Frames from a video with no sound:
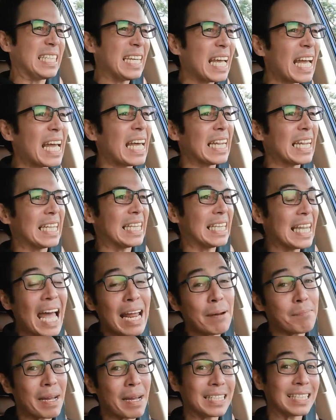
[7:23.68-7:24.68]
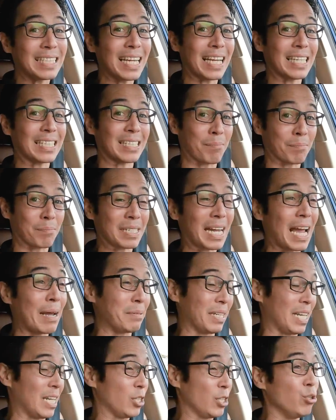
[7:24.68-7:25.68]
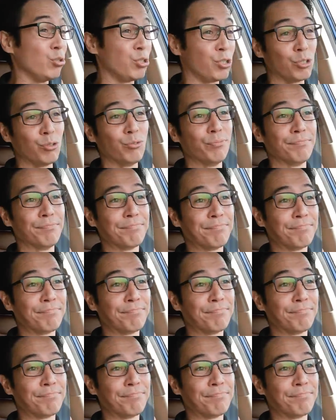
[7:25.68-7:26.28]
yeah, that might take some time to get used to.